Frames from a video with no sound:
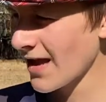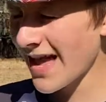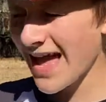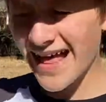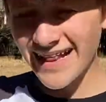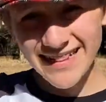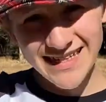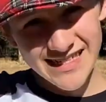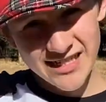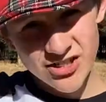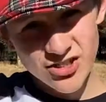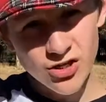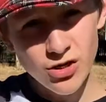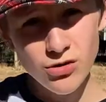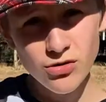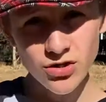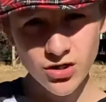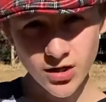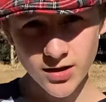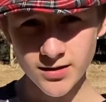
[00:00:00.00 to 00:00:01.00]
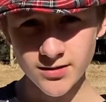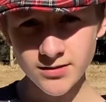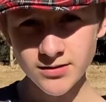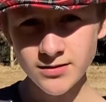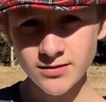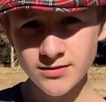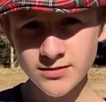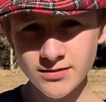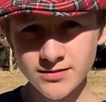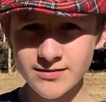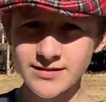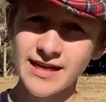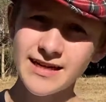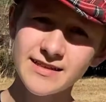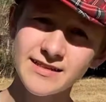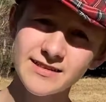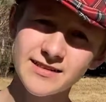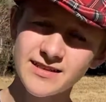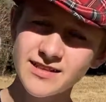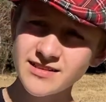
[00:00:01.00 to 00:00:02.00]
and they're so long
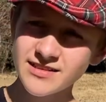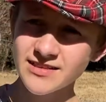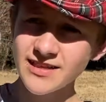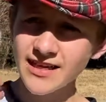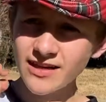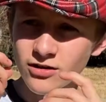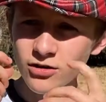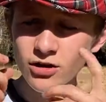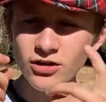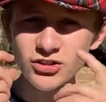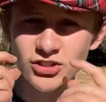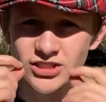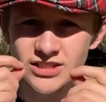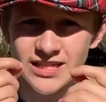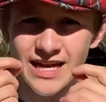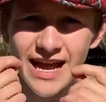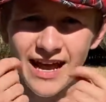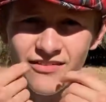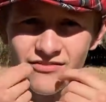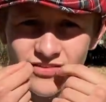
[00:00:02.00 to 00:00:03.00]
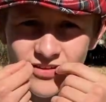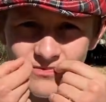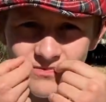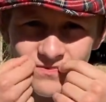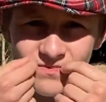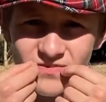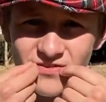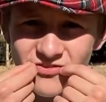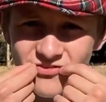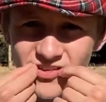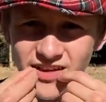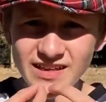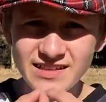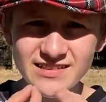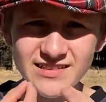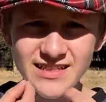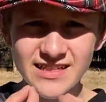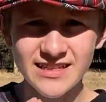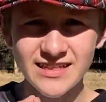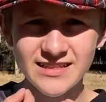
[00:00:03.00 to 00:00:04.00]
that the snake can't just have them
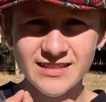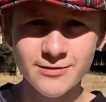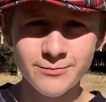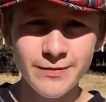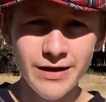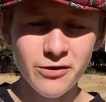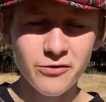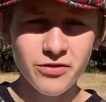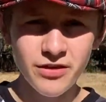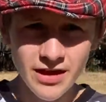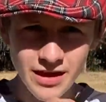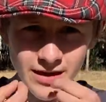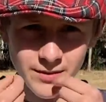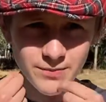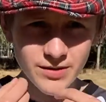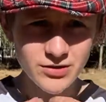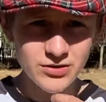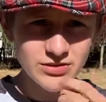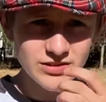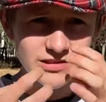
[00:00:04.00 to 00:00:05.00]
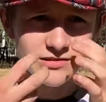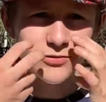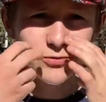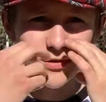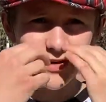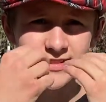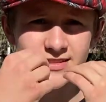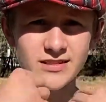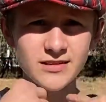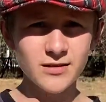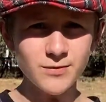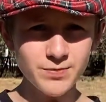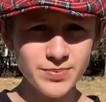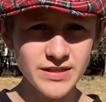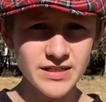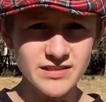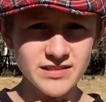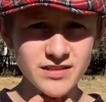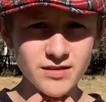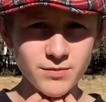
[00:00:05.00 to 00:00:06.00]
fixed in its mouth because otherwise it'll
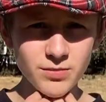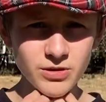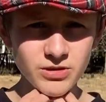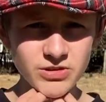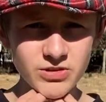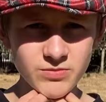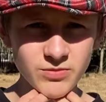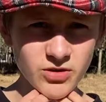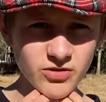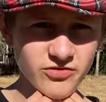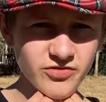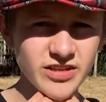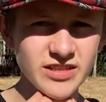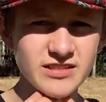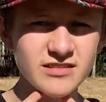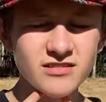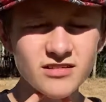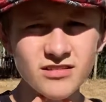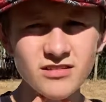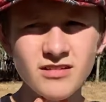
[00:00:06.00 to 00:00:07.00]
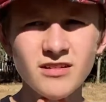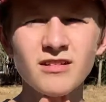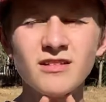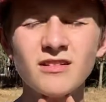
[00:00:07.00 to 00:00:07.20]
pierce the bottom of its,